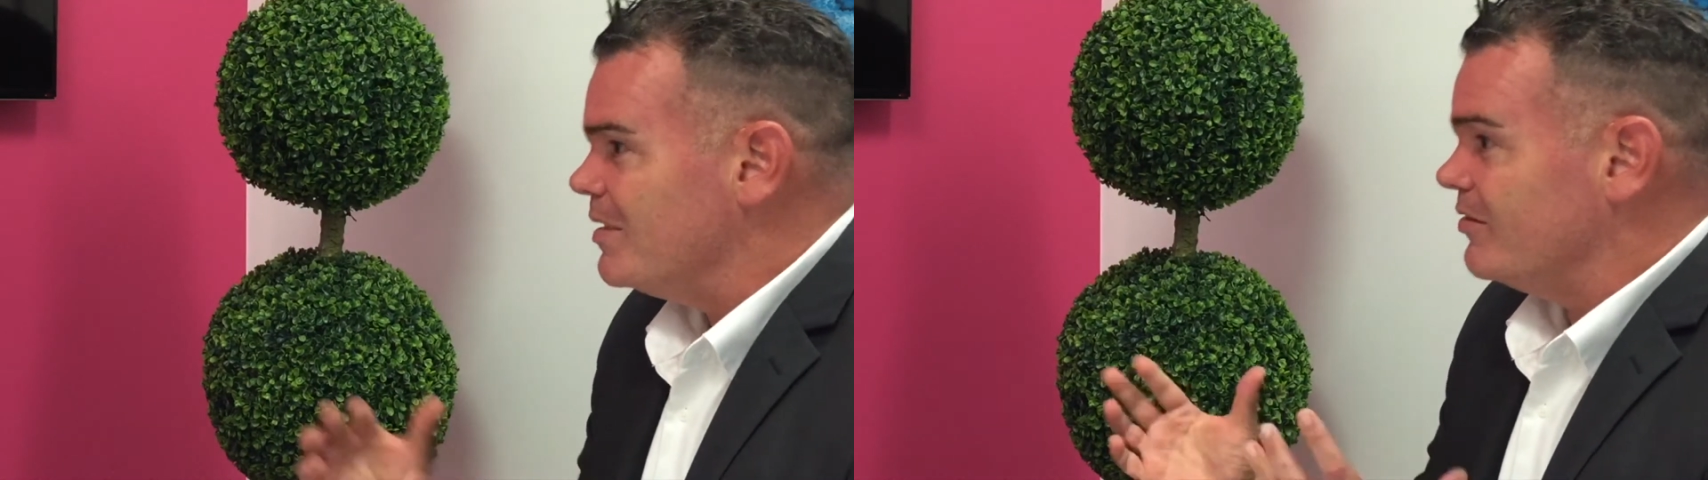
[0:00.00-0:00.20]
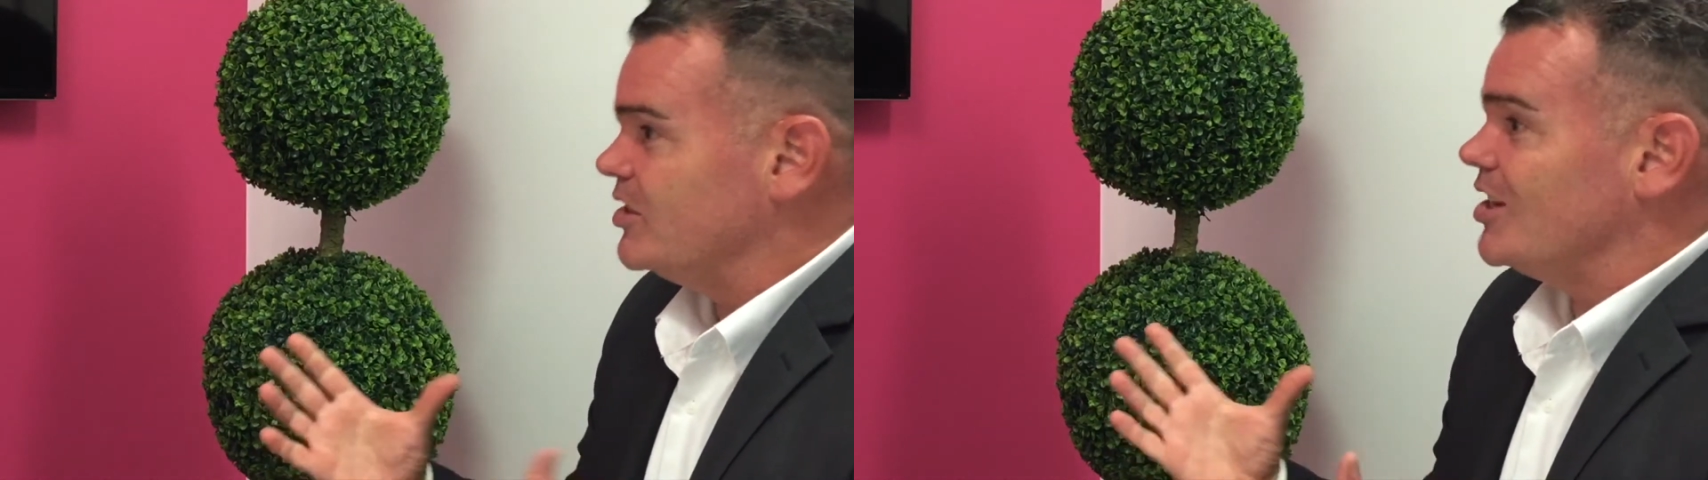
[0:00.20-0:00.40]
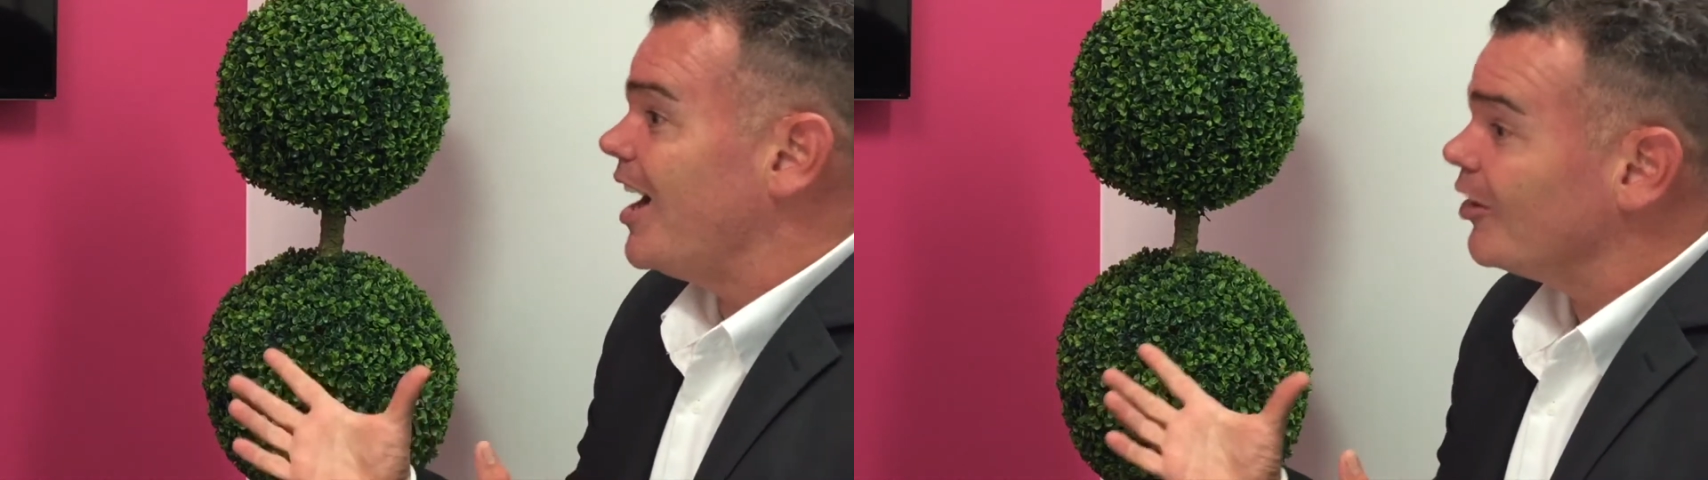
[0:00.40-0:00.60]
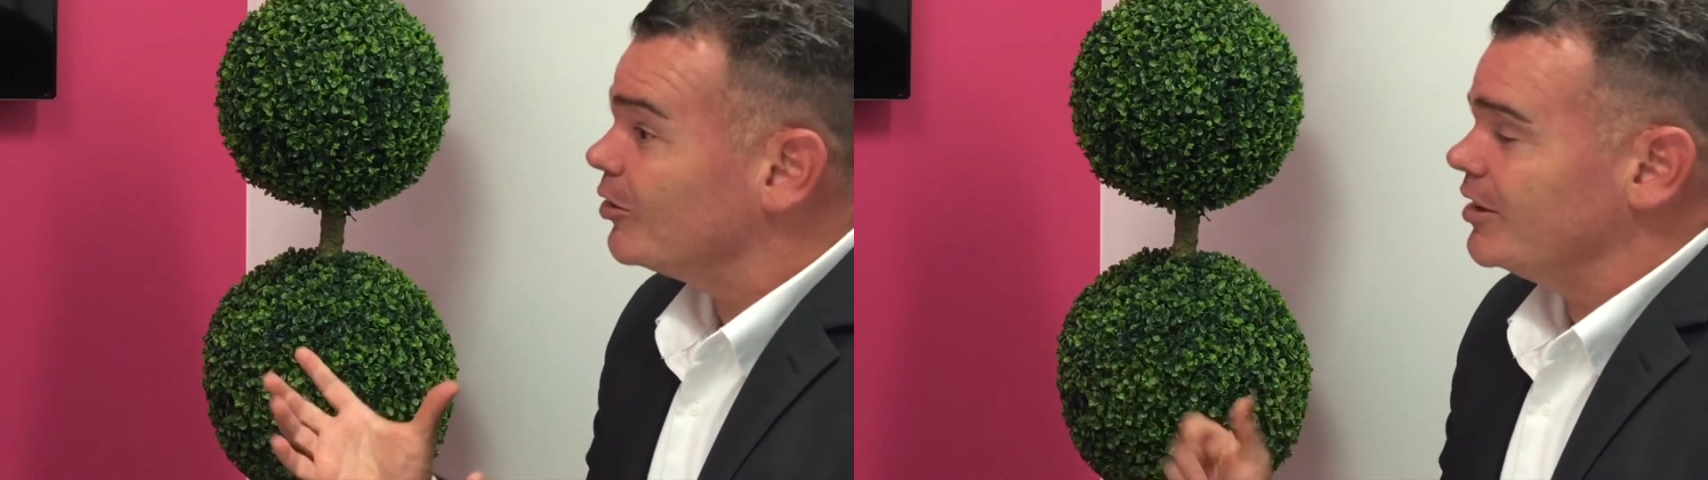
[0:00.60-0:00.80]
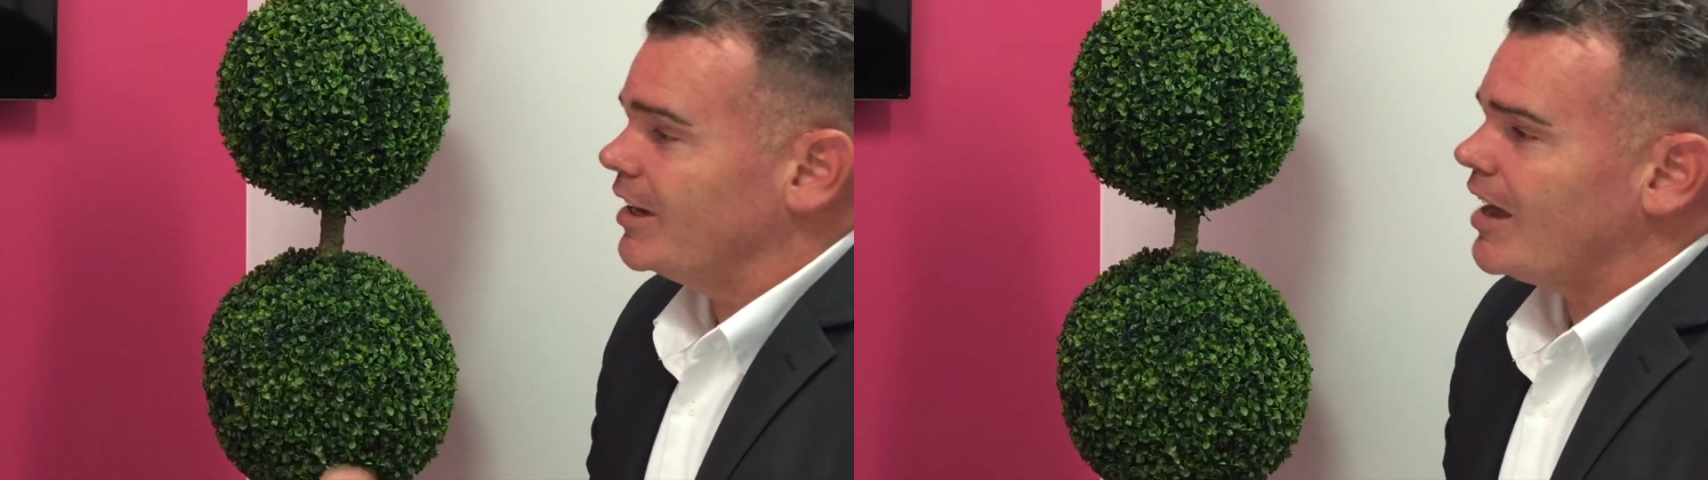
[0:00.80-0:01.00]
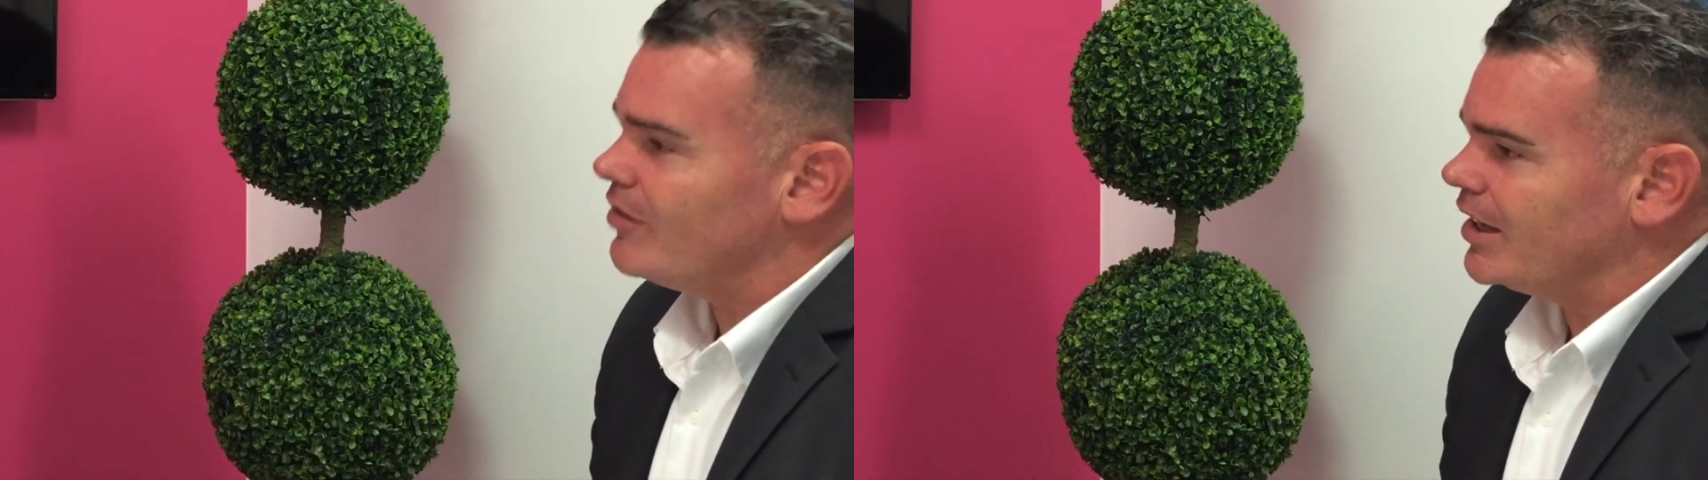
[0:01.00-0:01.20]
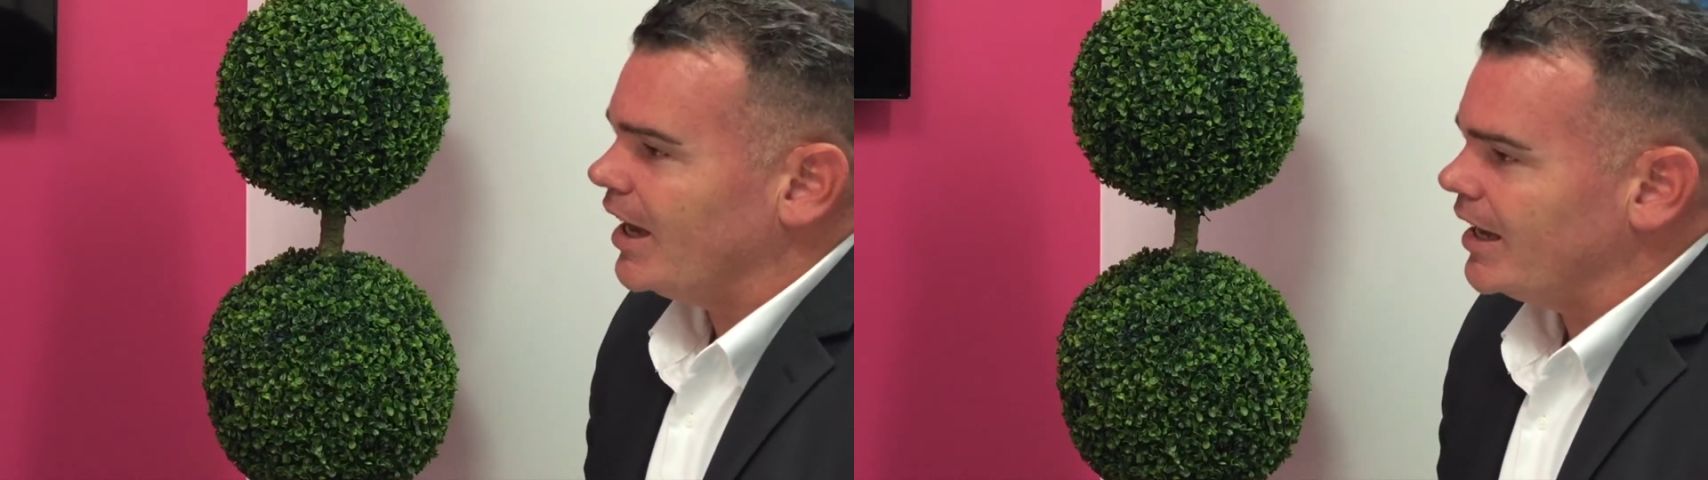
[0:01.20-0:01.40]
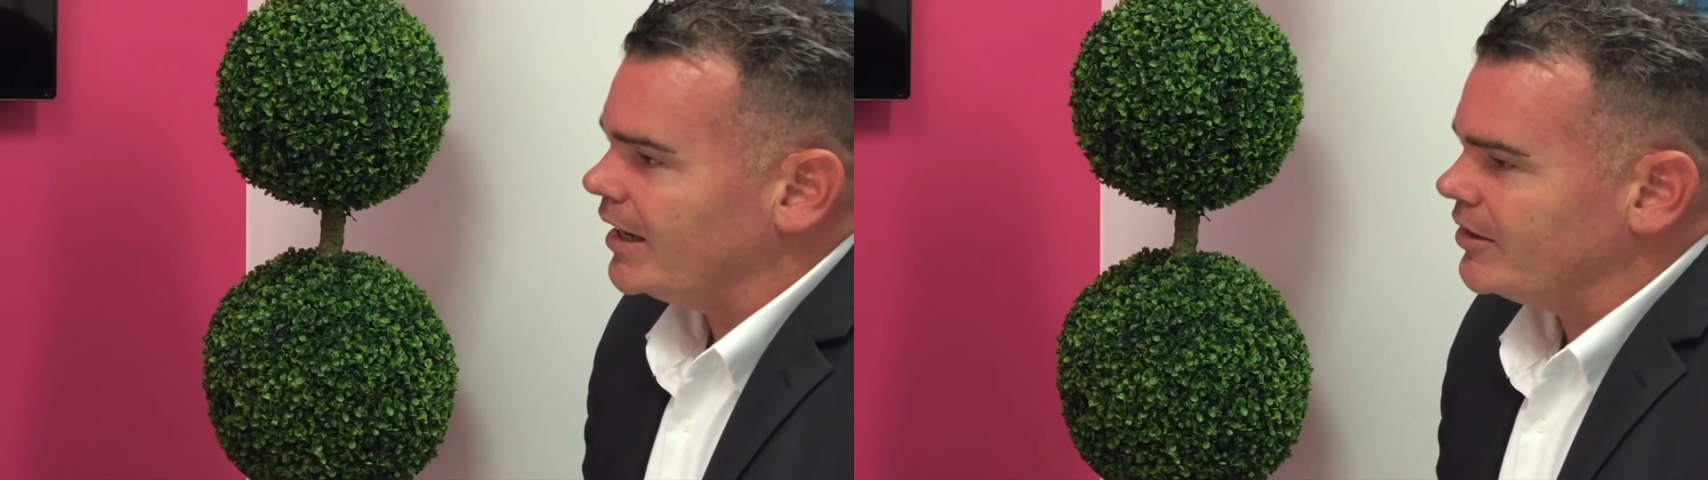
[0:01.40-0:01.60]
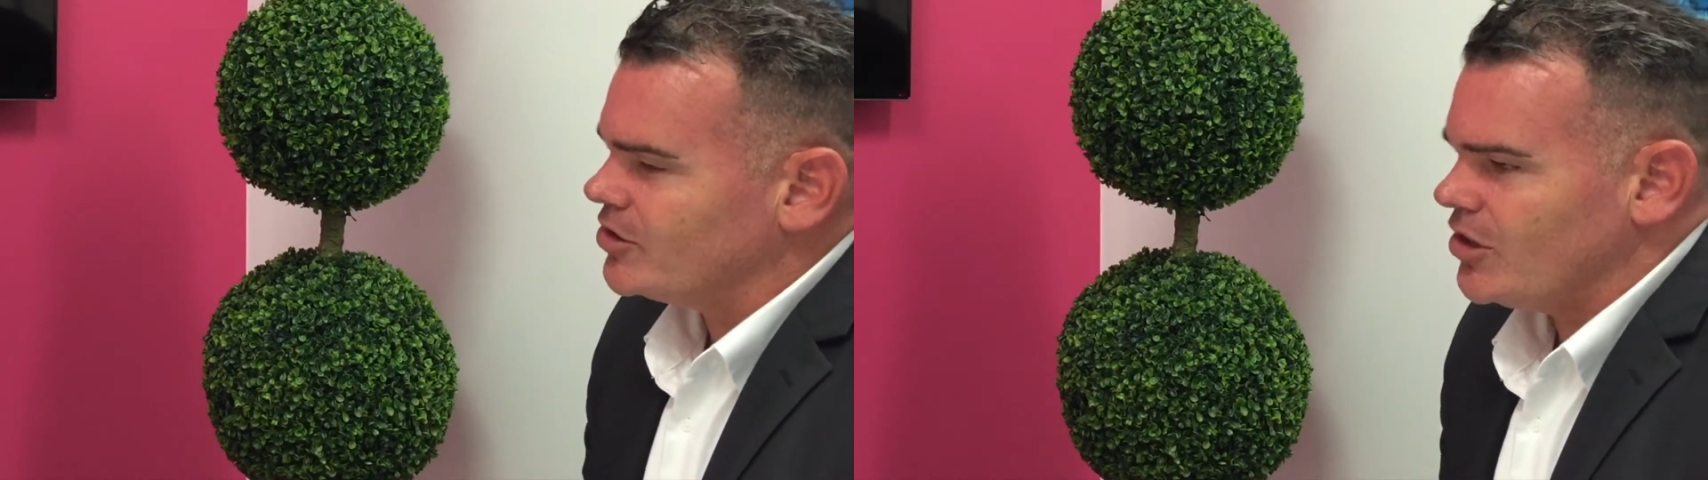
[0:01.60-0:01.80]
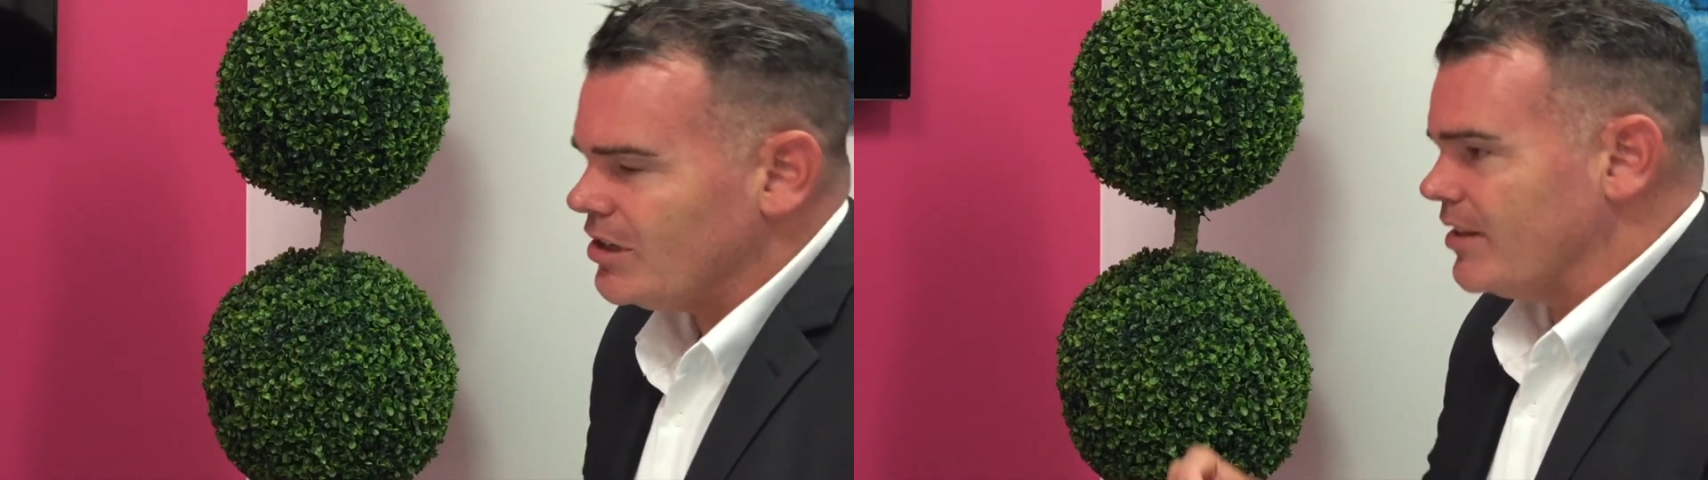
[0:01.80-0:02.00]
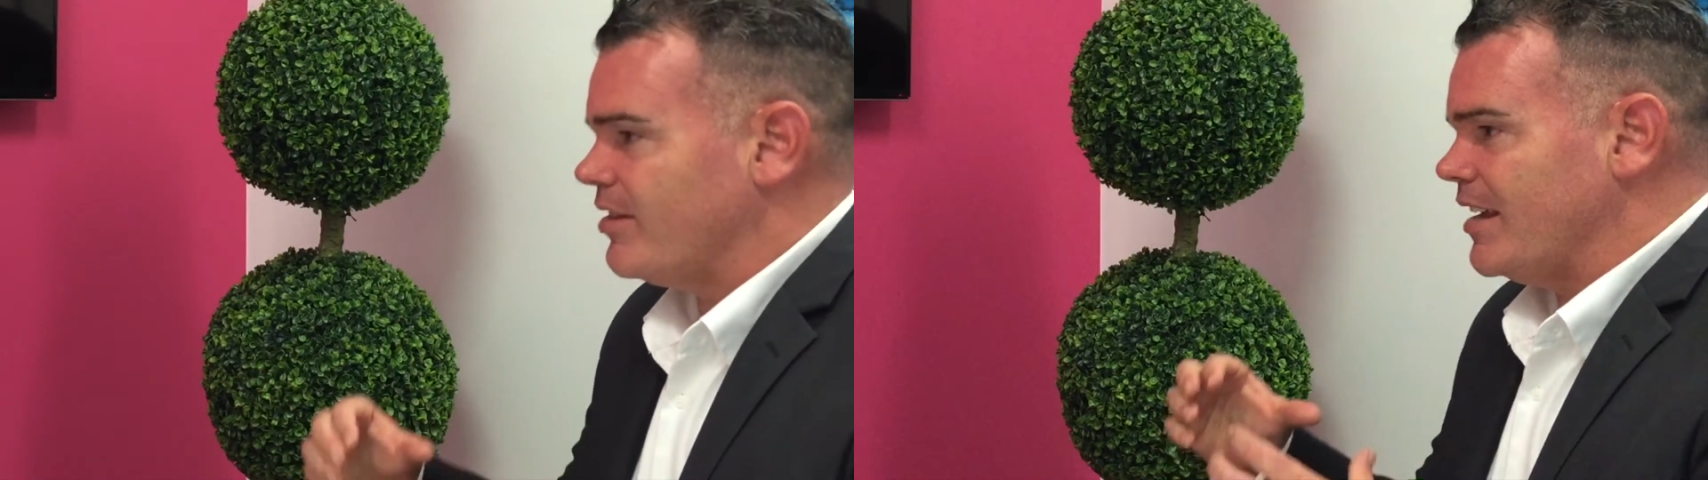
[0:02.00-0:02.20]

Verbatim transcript: a bit of a jungle to navigate, and it certain is.